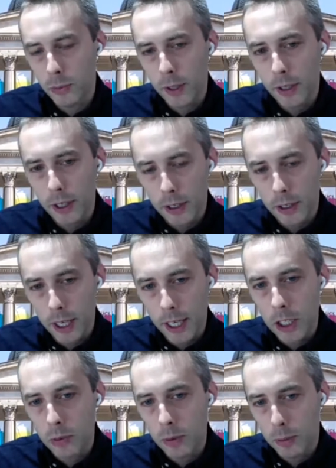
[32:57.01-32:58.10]
And when I
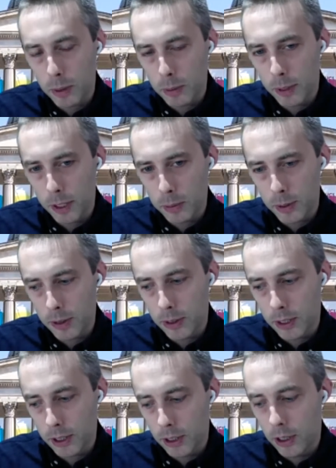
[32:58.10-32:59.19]
engaged with people
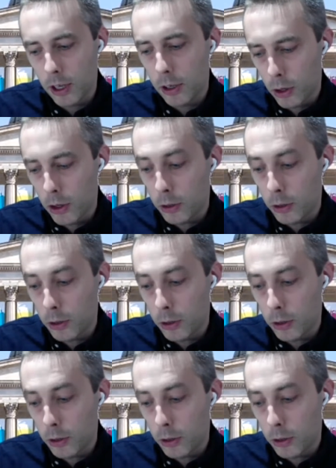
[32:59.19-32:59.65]
experiencing and who,